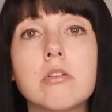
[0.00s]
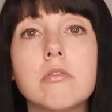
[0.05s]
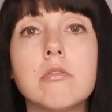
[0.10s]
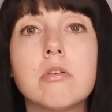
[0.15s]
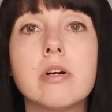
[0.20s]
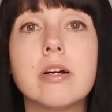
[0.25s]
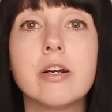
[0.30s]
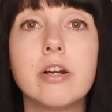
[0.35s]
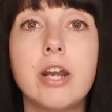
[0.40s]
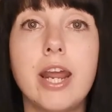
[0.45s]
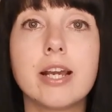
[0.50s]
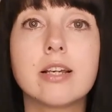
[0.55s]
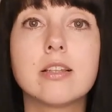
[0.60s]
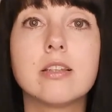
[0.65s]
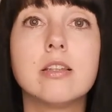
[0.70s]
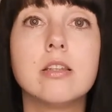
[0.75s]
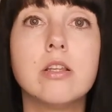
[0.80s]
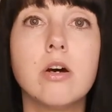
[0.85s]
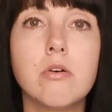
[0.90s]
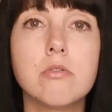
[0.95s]
to correct
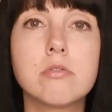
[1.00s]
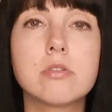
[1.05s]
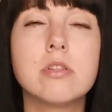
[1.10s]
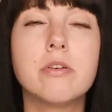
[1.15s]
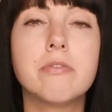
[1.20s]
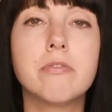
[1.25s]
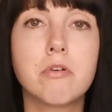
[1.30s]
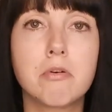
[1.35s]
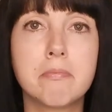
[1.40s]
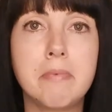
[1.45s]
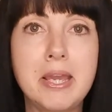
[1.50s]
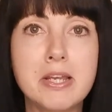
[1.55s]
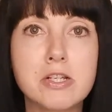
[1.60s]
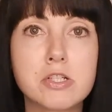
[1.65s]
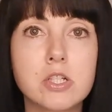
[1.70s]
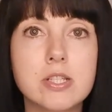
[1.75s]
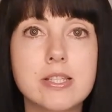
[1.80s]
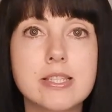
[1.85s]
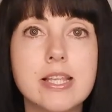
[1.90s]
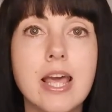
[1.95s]
those
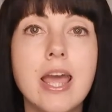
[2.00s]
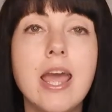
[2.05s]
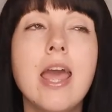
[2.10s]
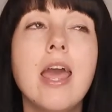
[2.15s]
deformations.